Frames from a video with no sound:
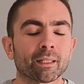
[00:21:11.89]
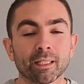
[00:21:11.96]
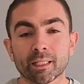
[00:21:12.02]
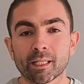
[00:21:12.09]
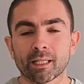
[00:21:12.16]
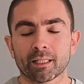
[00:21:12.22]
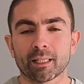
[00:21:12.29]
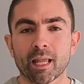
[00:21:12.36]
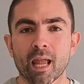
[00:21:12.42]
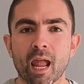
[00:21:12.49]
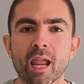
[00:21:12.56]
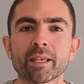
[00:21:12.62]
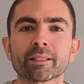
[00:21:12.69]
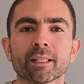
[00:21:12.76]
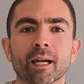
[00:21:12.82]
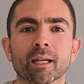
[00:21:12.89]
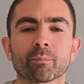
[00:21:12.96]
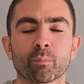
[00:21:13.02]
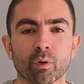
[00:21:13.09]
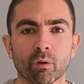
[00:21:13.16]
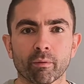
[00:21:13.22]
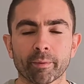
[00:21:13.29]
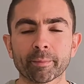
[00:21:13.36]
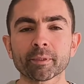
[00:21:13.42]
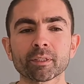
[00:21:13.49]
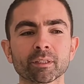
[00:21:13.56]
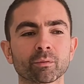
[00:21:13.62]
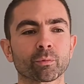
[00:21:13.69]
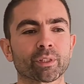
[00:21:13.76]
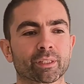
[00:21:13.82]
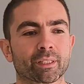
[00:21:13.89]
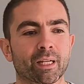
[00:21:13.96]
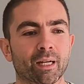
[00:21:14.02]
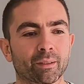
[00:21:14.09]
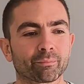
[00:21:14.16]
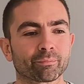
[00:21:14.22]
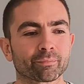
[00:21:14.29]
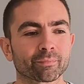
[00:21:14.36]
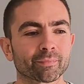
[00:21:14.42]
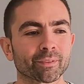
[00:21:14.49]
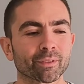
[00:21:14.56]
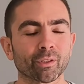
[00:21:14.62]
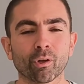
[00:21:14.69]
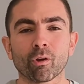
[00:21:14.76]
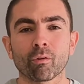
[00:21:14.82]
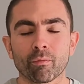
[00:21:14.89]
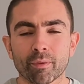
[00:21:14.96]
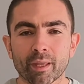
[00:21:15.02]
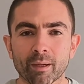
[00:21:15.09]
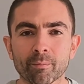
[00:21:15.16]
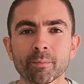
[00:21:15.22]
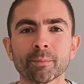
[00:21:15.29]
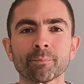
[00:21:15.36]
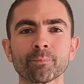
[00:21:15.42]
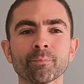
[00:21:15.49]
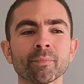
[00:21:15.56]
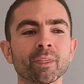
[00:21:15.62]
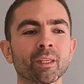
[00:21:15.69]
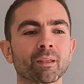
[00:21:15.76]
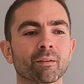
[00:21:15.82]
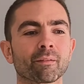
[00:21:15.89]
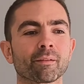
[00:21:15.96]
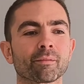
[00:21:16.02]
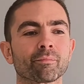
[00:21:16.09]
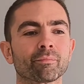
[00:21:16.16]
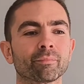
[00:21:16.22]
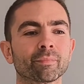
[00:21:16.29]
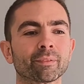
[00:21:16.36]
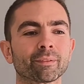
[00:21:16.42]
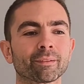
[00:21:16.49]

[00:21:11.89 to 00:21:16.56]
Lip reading: needle in the haystack problems, which are all of them, um,